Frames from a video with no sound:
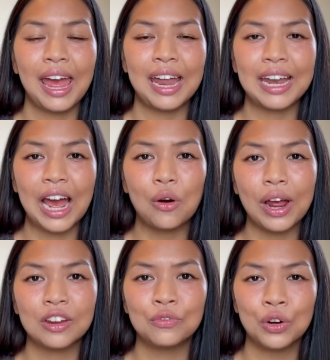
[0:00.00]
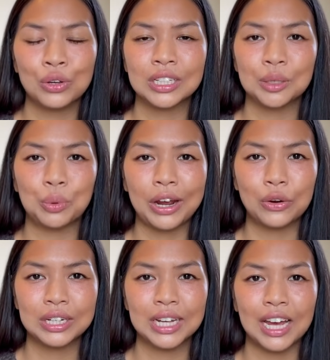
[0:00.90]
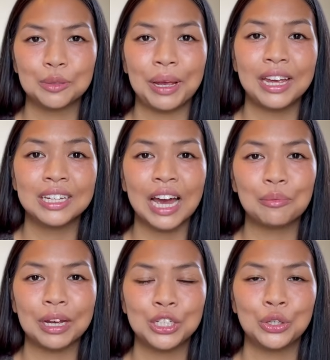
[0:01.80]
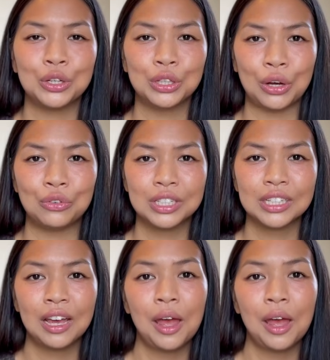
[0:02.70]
and now I can focus and prioritize paying down my student loans.